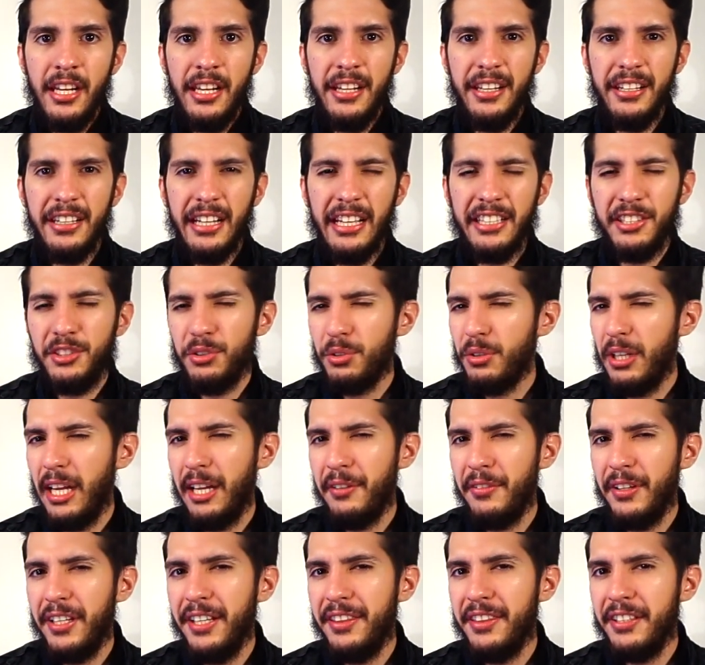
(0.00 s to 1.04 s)
And I don't
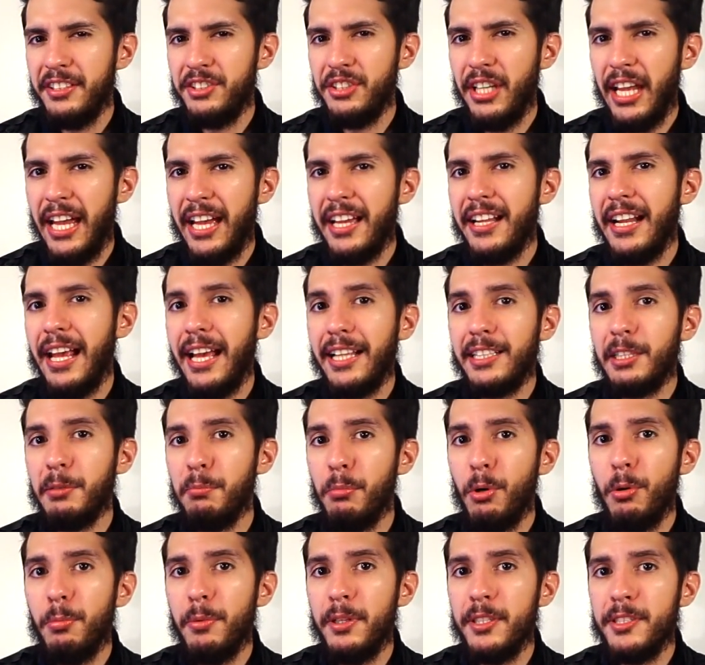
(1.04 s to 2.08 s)
have anything to add at the
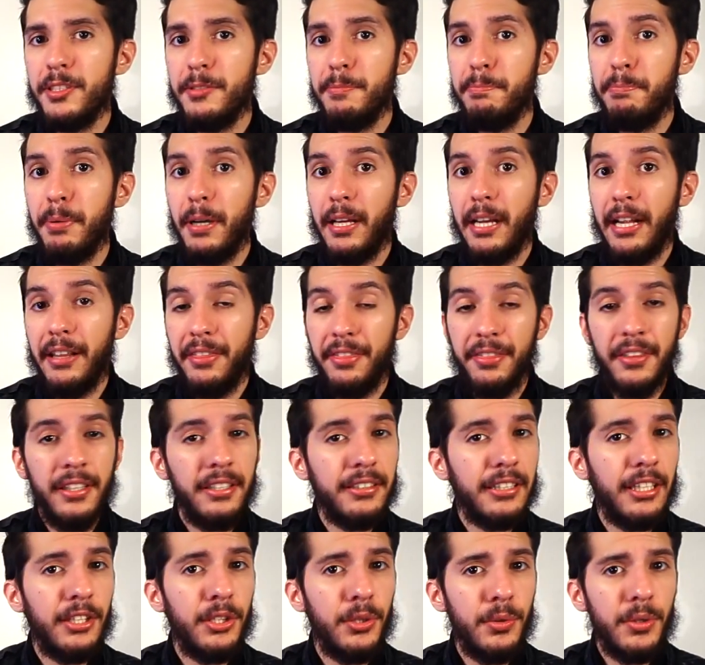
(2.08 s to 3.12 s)
moment, but I
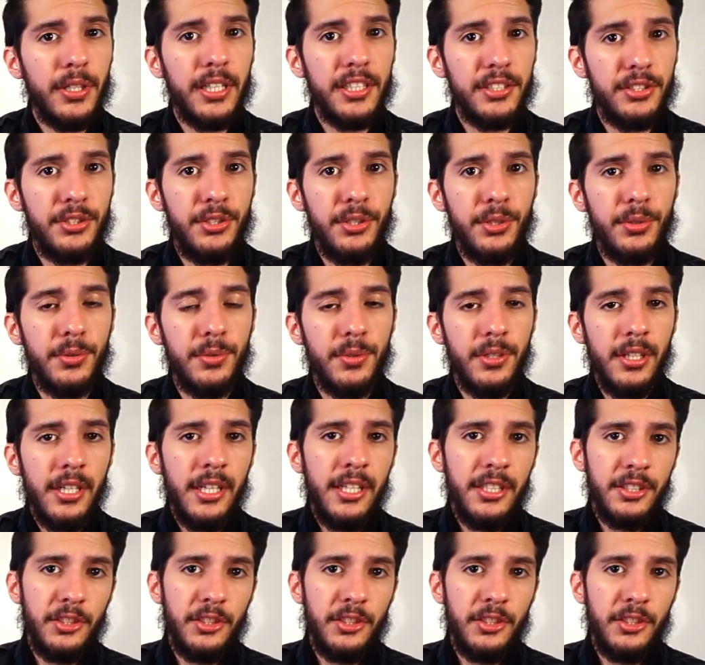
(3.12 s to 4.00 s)
think that you guys do.